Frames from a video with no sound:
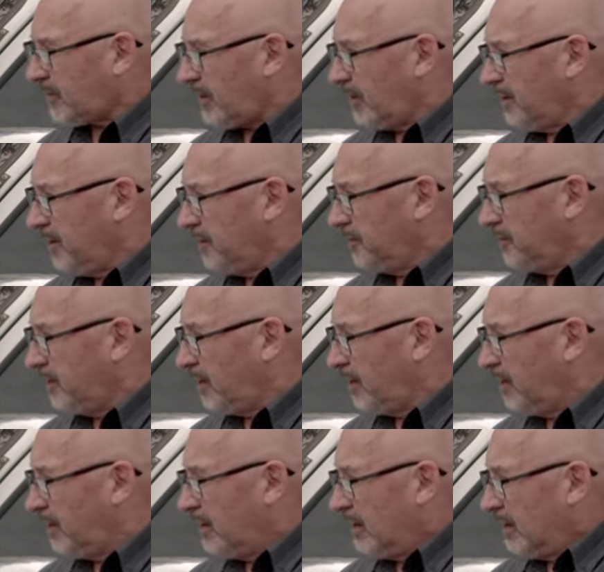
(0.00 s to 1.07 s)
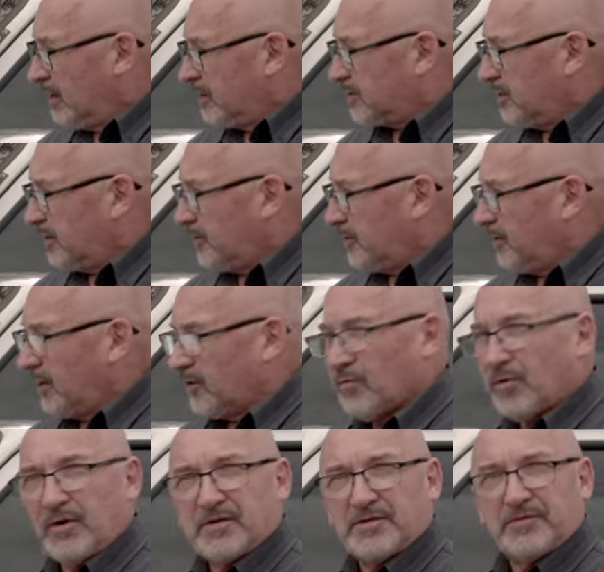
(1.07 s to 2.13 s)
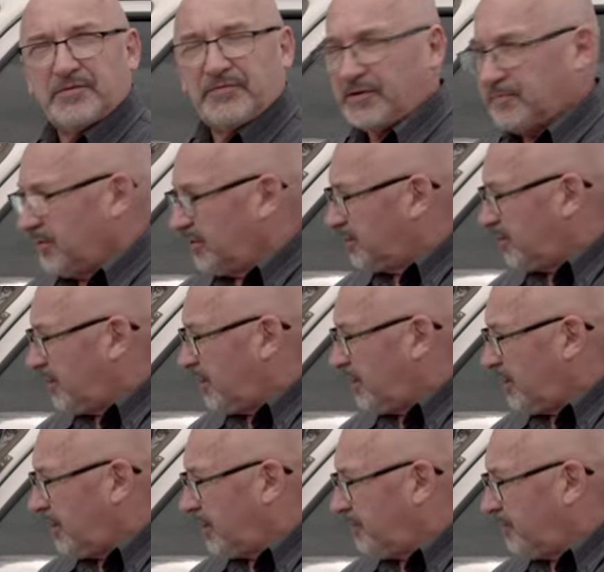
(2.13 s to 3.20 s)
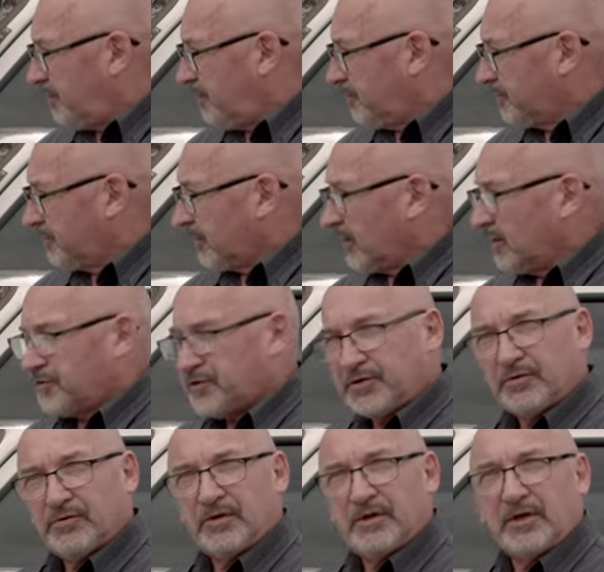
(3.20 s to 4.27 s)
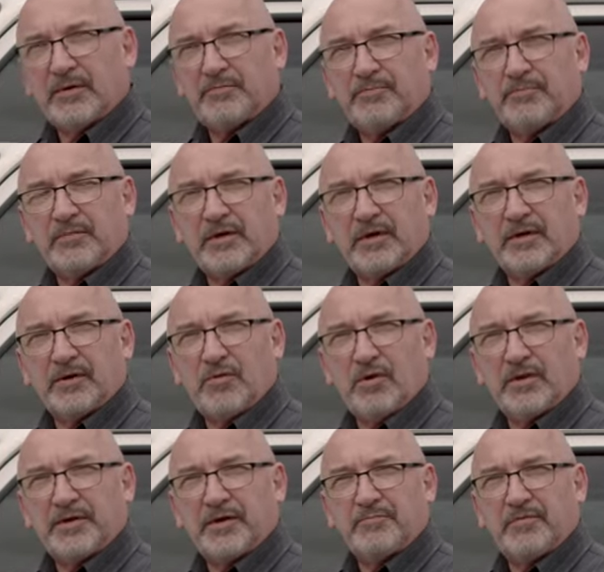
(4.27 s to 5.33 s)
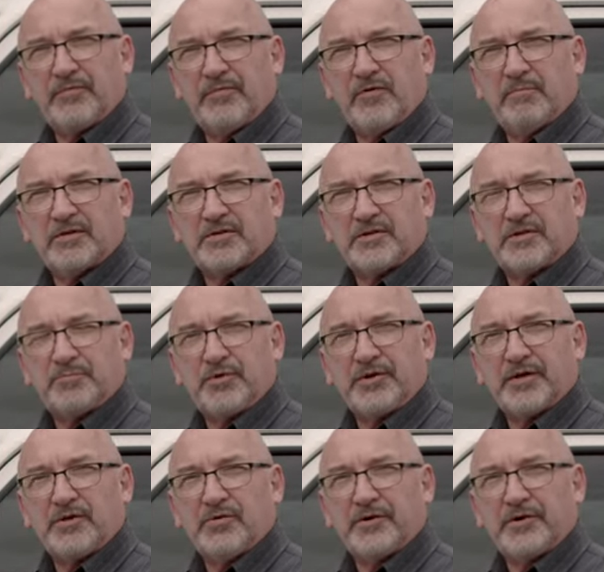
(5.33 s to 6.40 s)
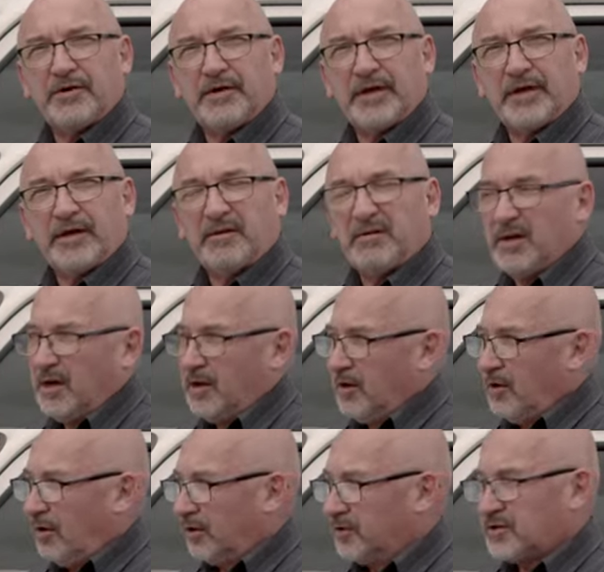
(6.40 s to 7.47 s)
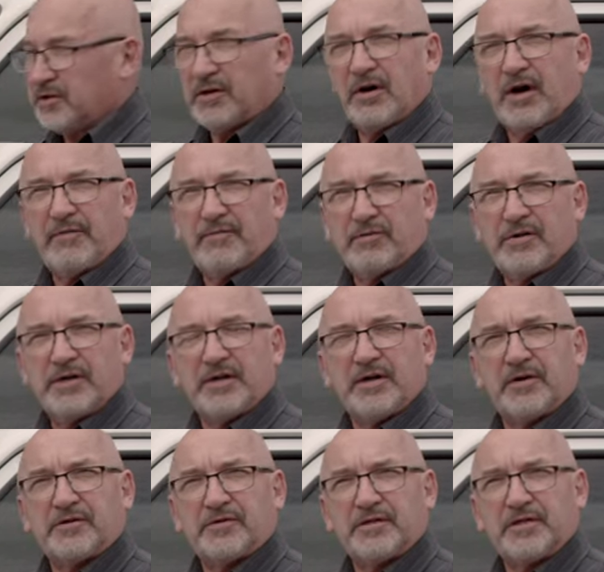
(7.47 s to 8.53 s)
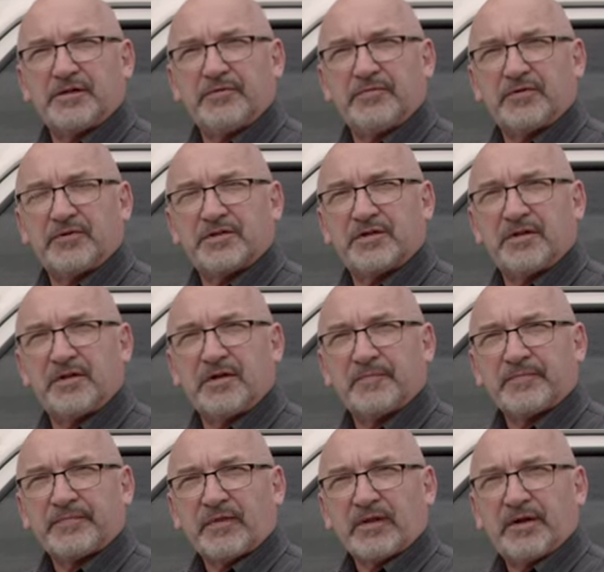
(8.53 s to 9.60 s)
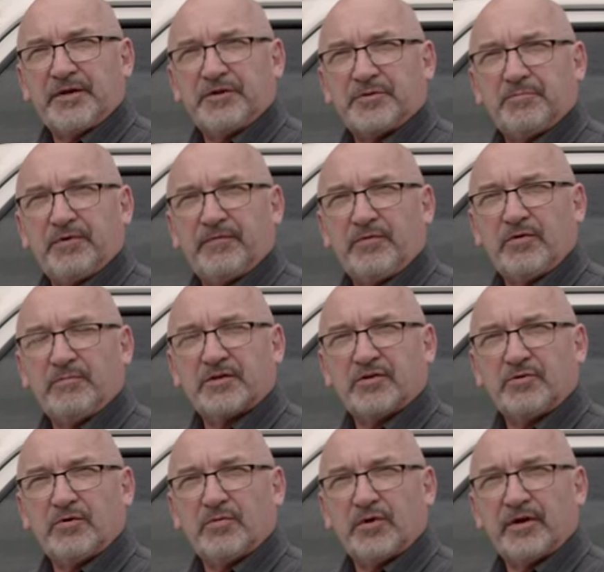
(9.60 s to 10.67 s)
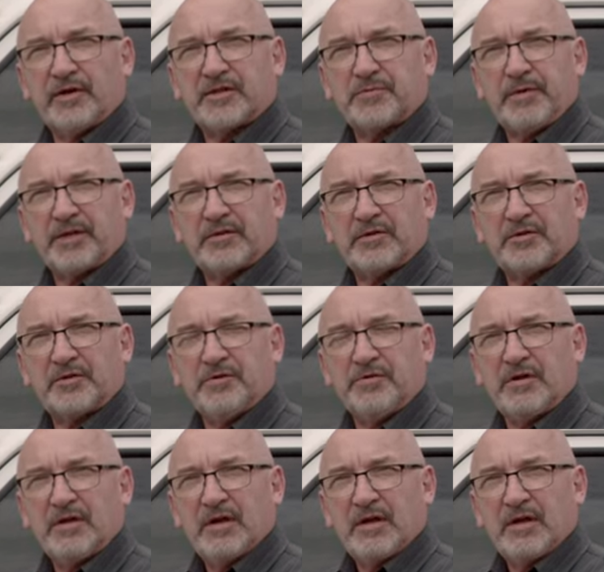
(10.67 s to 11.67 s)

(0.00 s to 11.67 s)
And so otherwise, the fitment and the general quality and performance is pretty good. And honestly, I haven't really noticed any difference in the engine performance, nor would I expect it to,